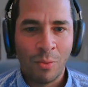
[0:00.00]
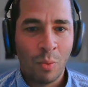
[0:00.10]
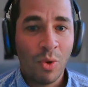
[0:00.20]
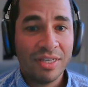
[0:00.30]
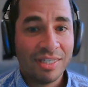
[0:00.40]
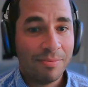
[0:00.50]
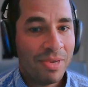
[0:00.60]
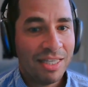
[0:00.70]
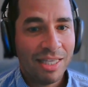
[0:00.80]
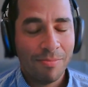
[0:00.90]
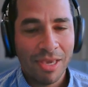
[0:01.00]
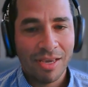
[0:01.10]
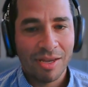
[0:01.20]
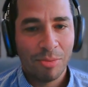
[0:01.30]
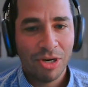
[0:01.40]
what does it mean to be a
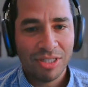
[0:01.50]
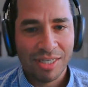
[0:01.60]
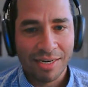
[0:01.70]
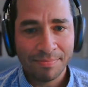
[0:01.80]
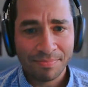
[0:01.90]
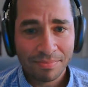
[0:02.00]
good person?